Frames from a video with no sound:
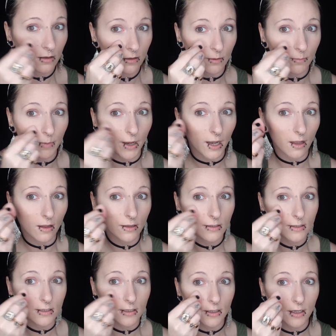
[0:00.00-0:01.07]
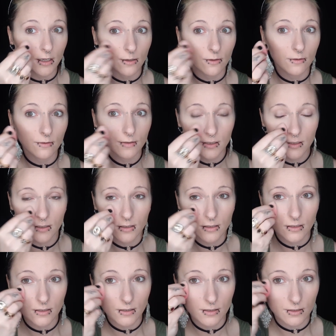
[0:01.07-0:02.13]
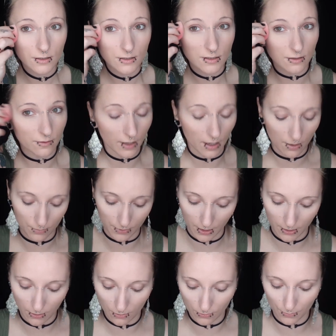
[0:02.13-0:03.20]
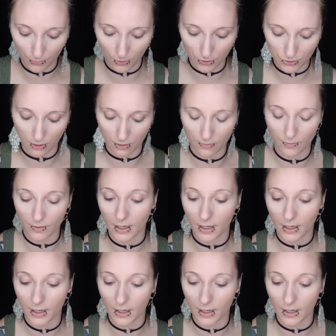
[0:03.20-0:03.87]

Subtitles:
the palettes that I use, so that when I go to brush off